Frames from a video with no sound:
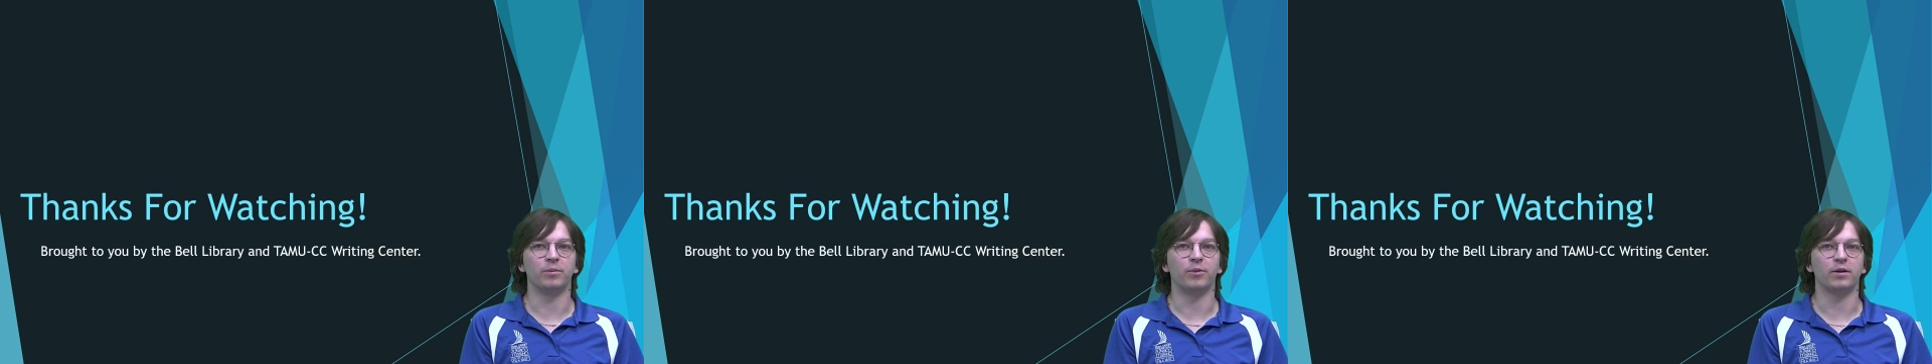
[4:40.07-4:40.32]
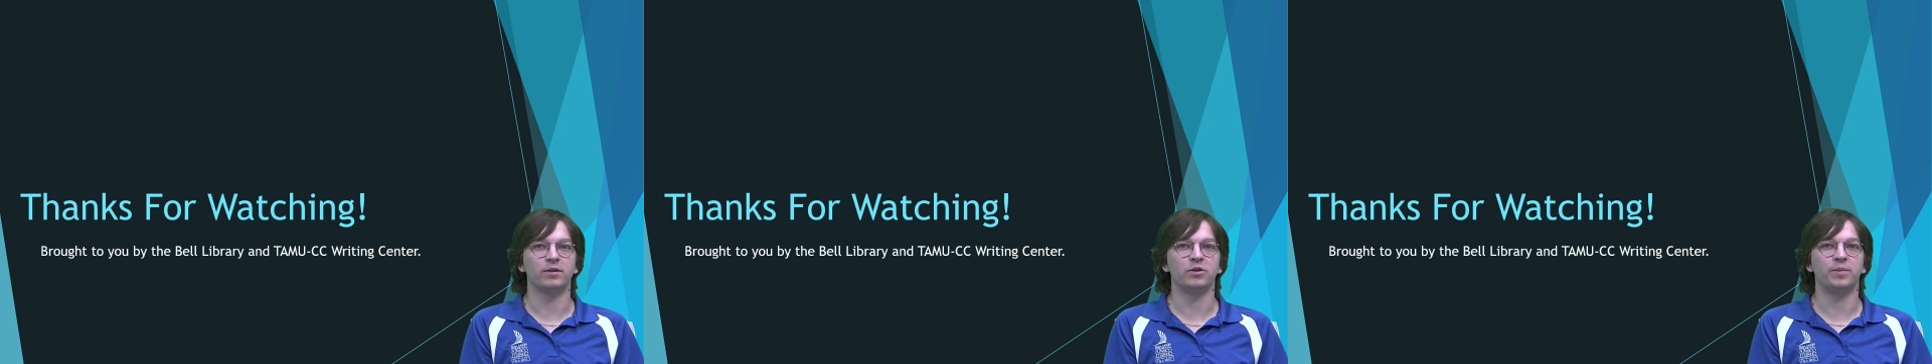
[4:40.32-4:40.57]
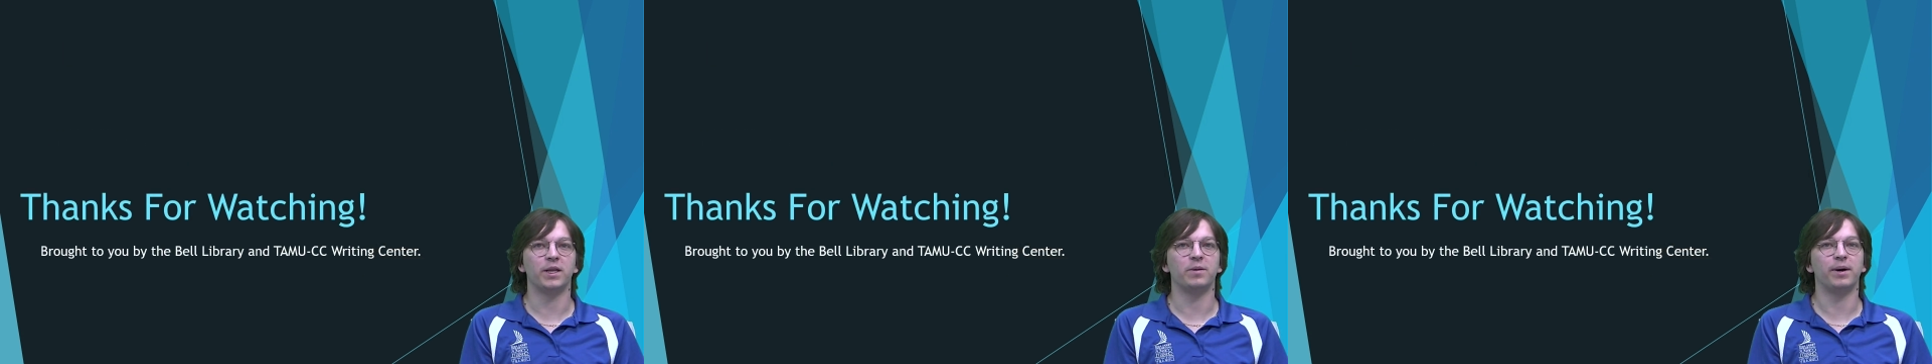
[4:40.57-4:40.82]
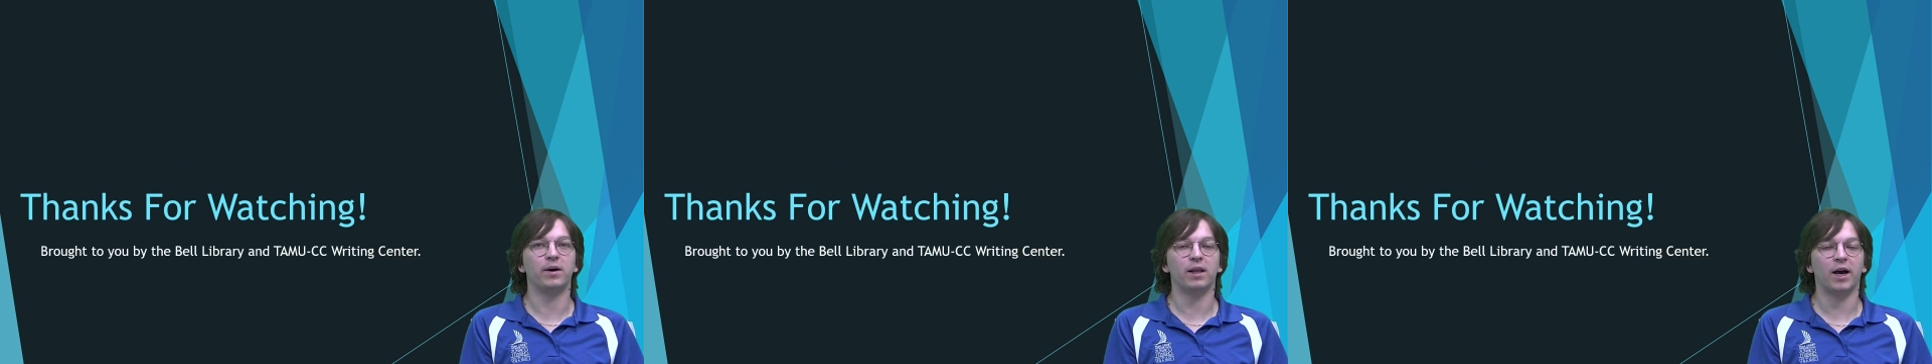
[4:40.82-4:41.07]
brought to you by the
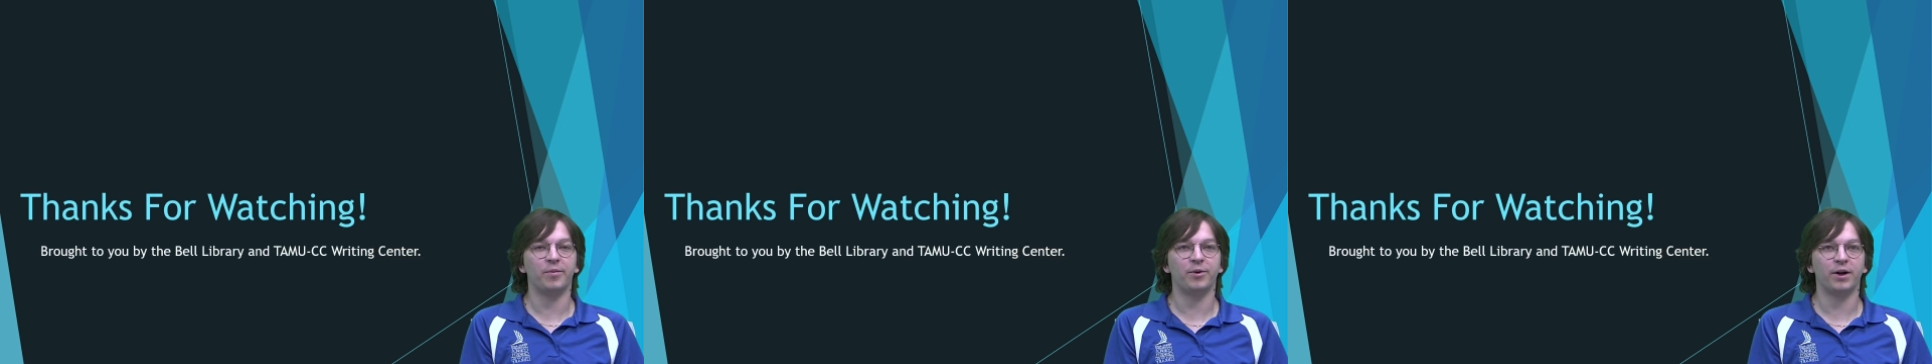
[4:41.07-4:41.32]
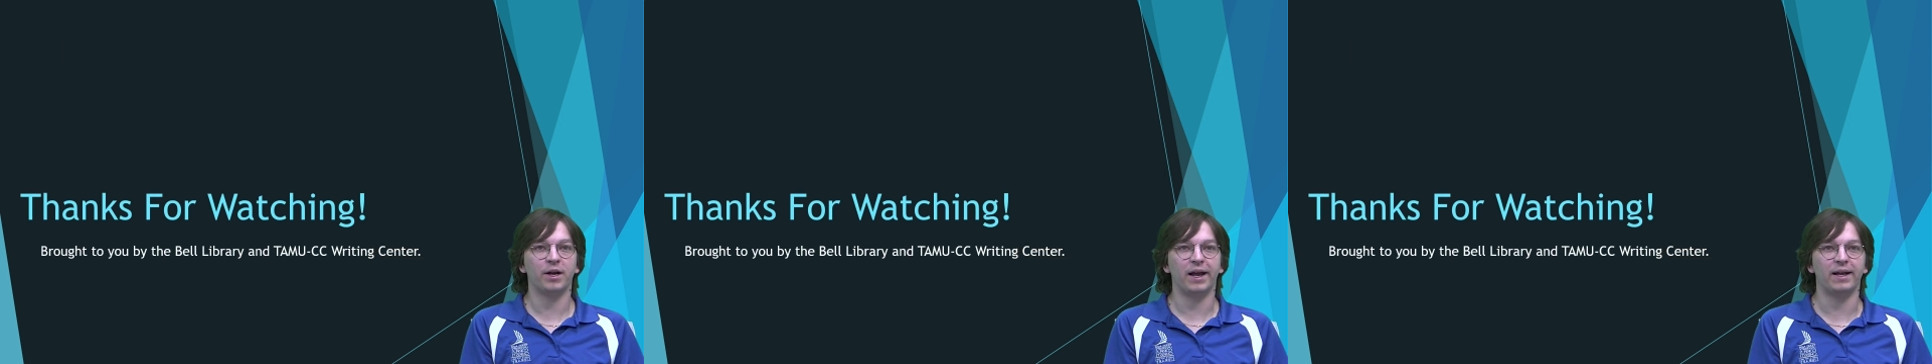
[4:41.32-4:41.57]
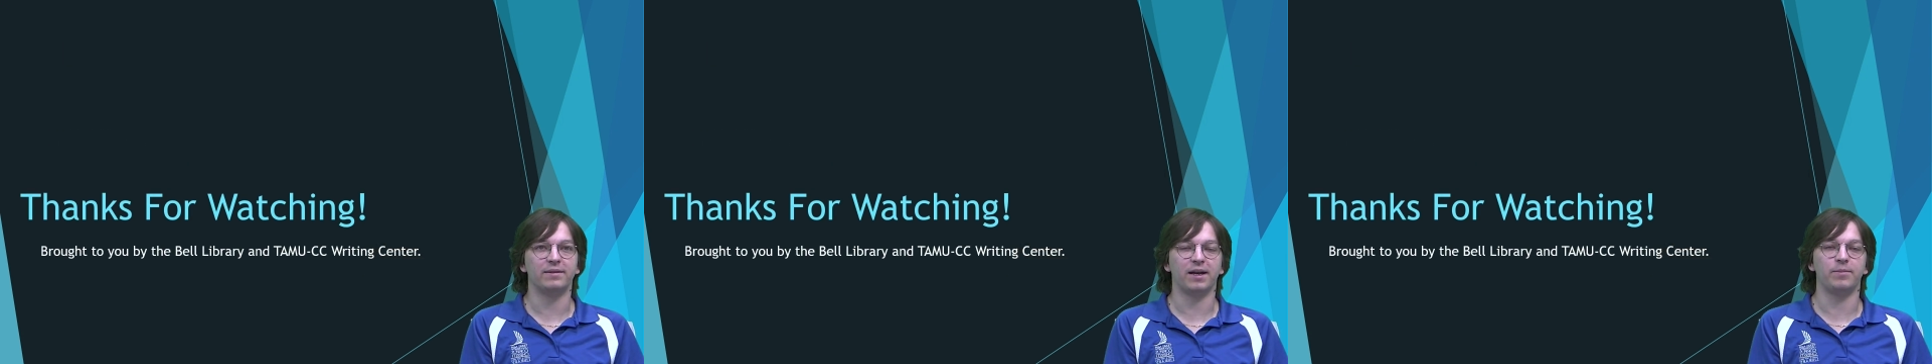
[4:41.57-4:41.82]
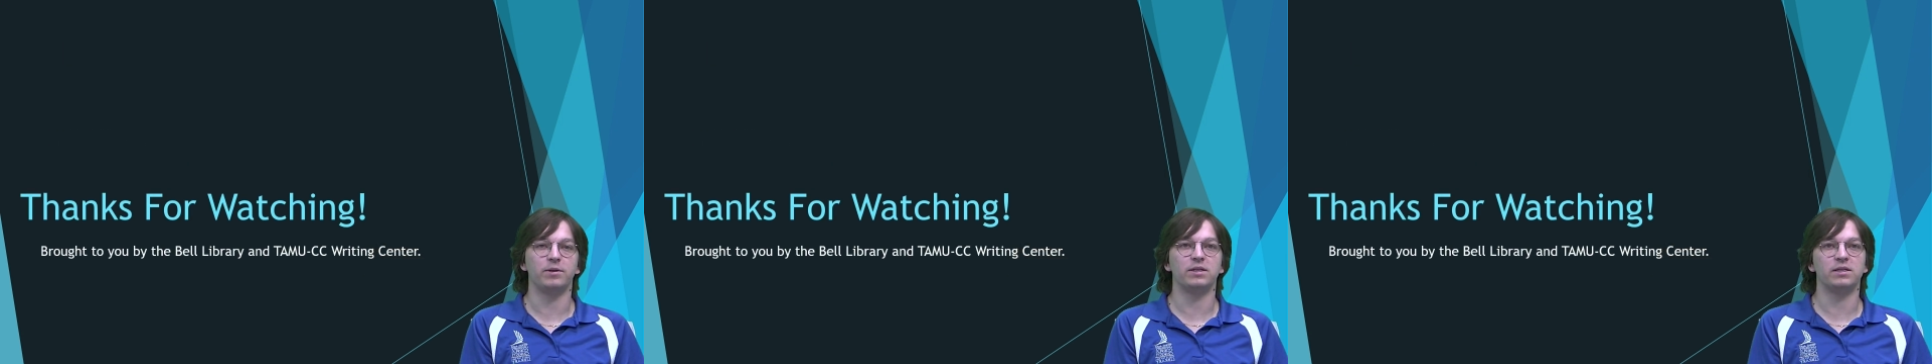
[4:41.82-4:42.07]
Bell Library and
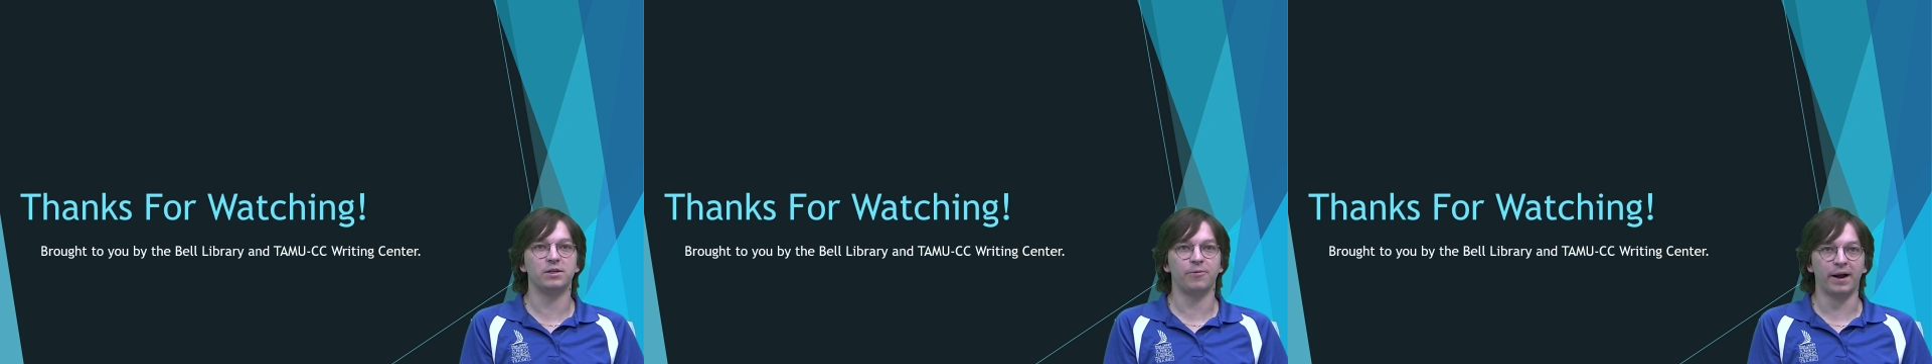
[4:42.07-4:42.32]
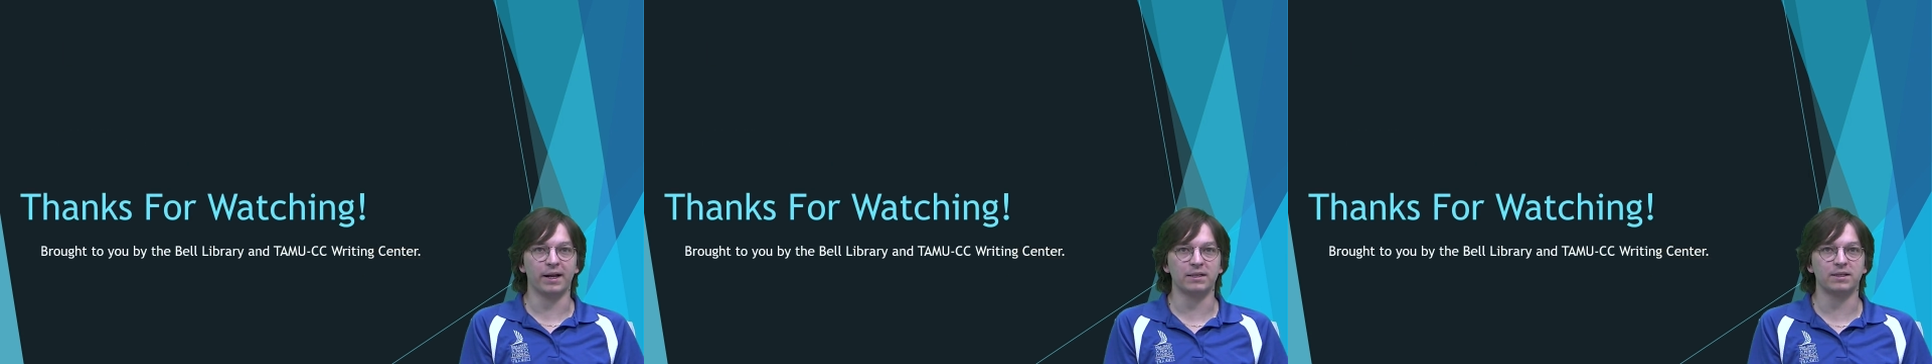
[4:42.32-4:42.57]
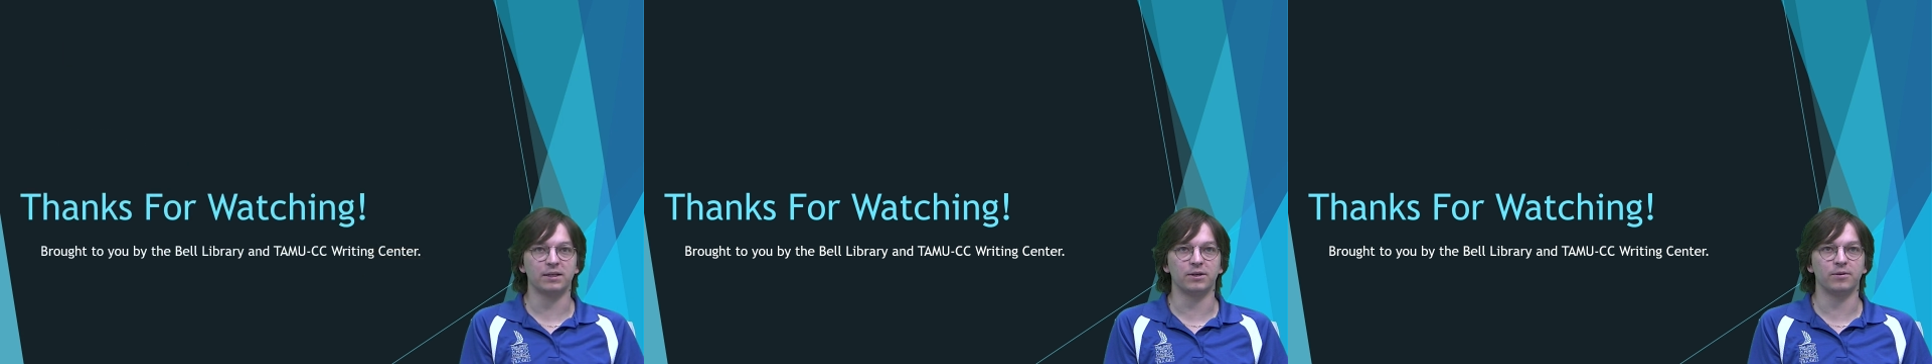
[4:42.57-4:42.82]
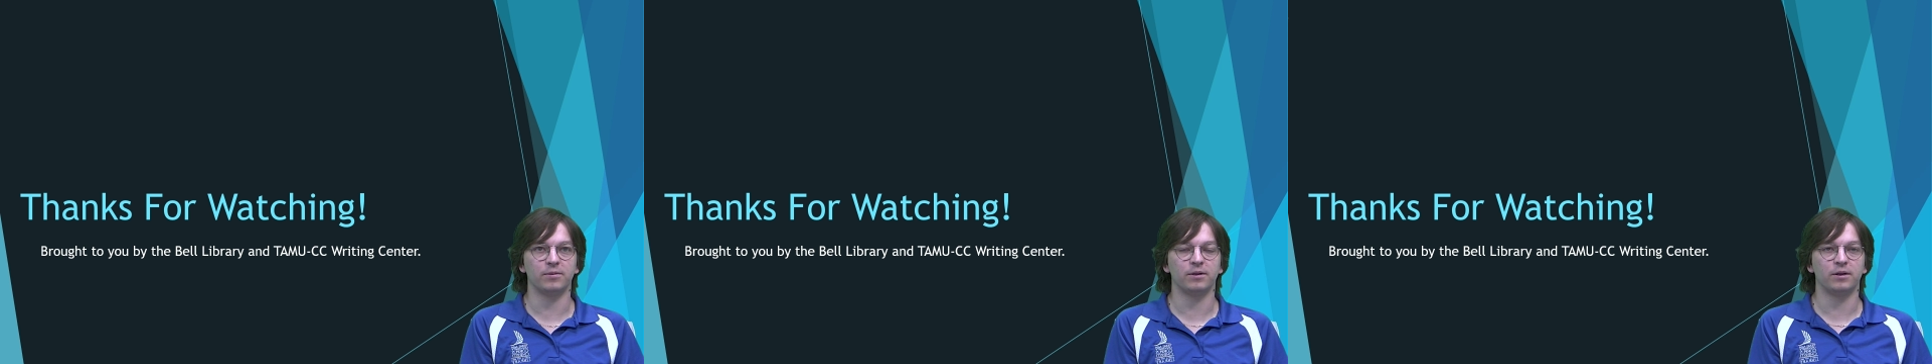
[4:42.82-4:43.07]
TAMUCC Writing
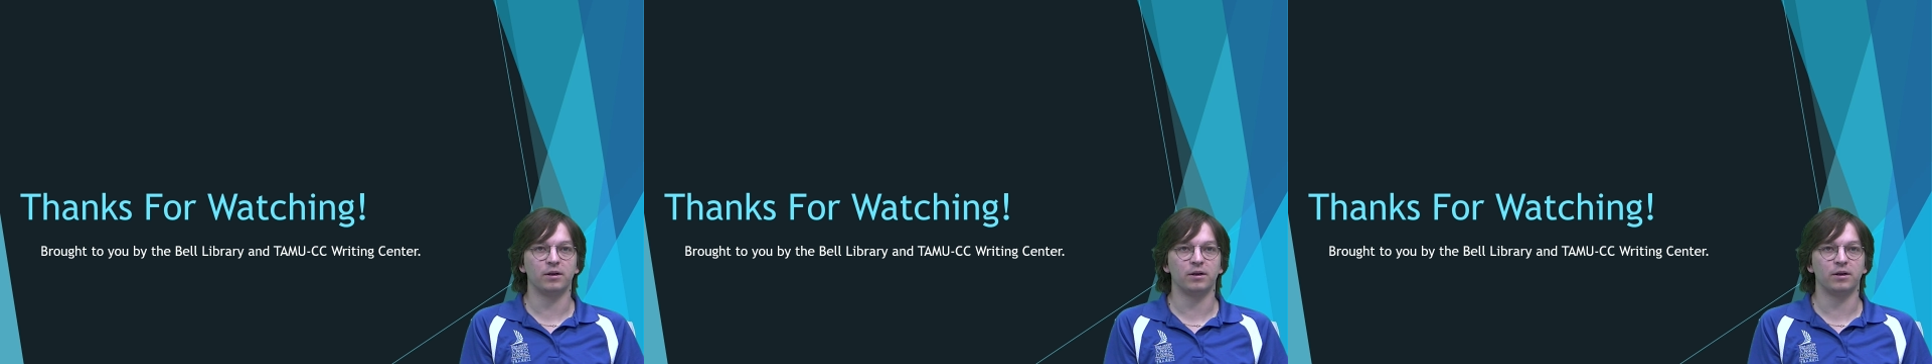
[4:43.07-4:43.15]
Center.